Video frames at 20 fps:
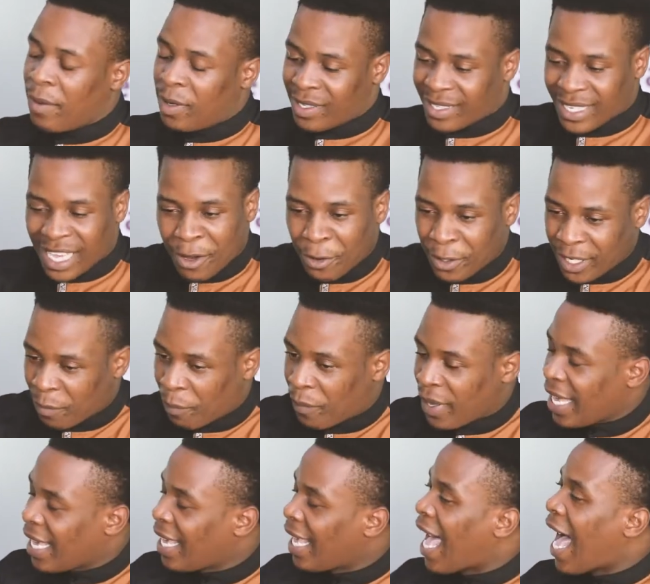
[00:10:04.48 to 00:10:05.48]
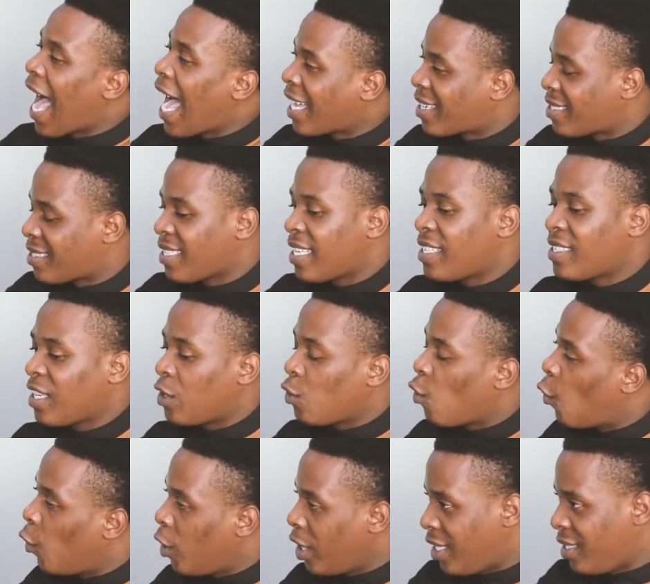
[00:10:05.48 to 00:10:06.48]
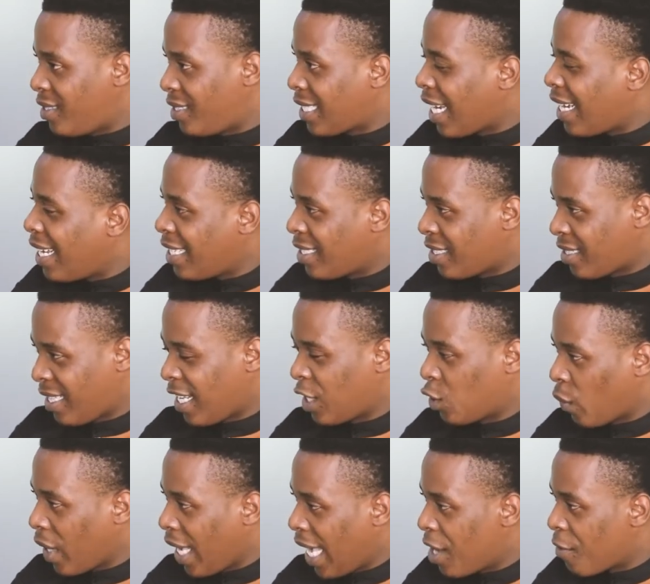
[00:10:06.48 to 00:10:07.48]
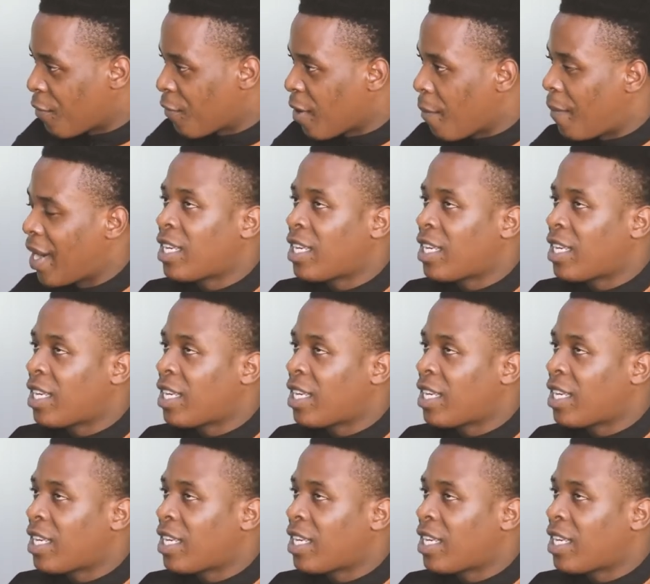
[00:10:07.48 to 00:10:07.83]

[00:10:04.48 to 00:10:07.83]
Second being access and all these challenges that we have.